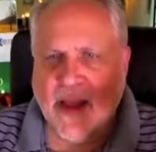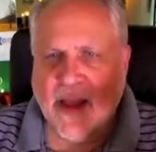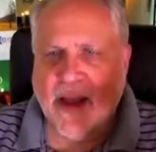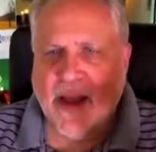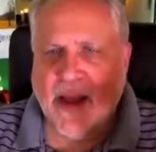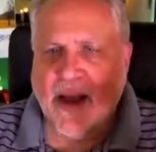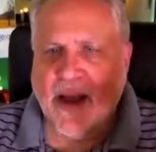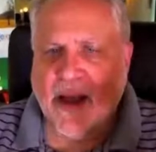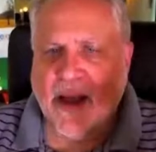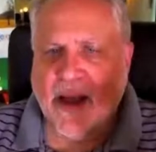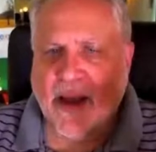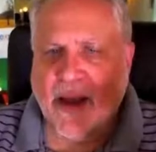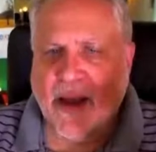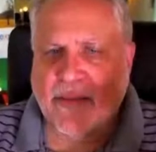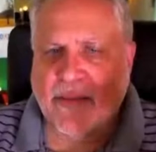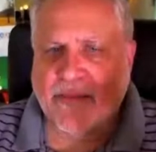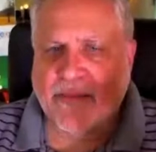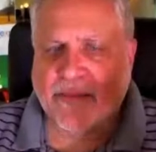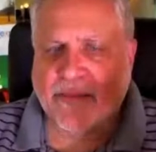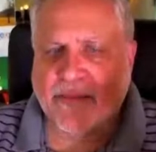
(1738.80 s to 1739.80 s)

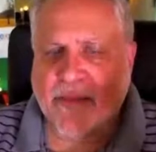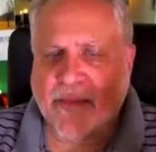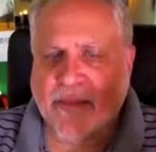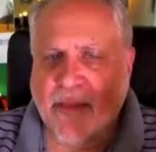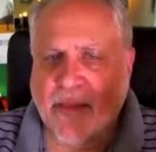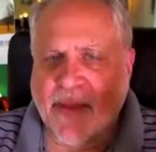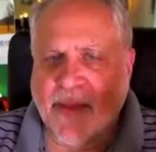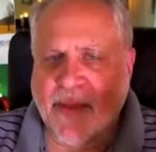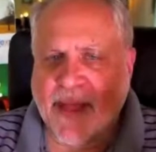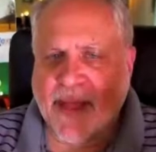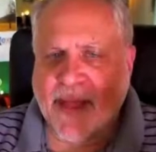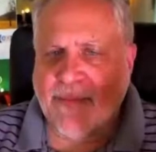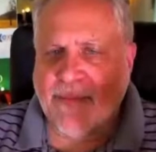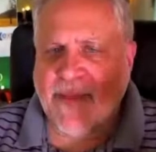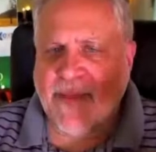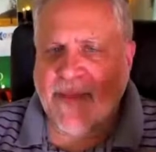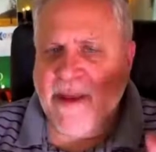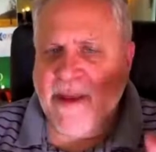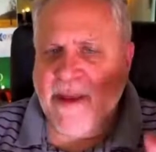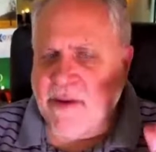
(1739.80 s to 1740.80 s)
But I'm
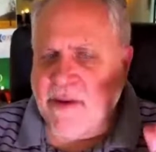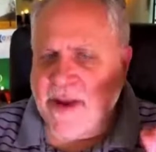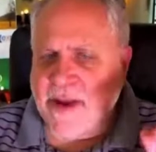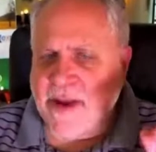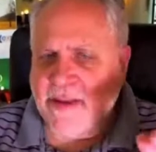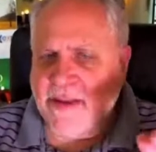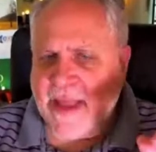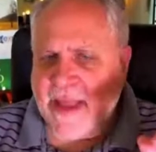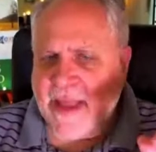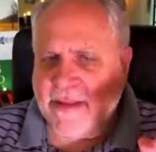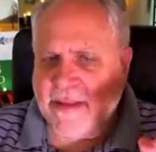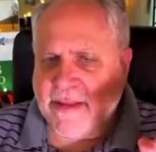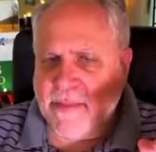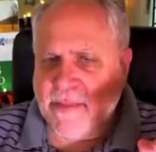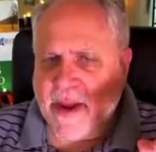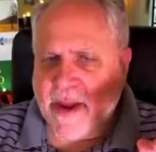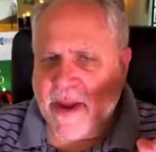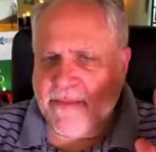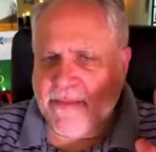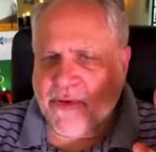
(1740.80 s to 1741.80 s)
hearing that
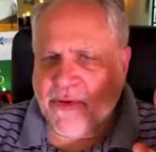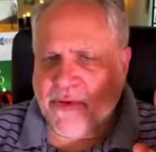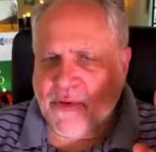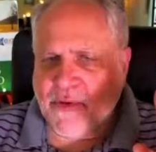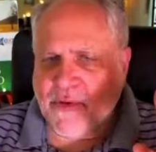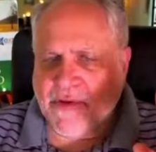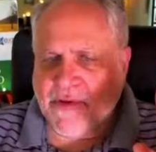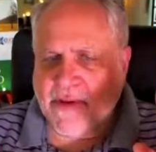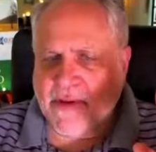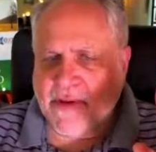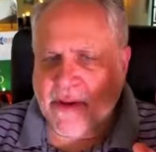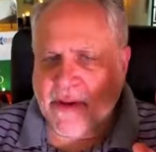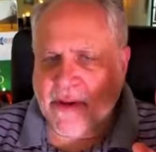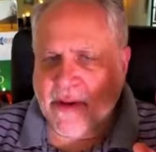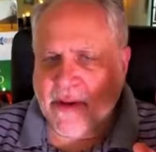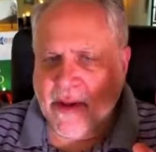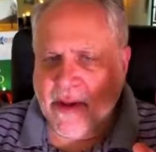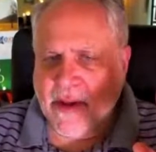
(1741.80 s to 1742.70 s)
my producer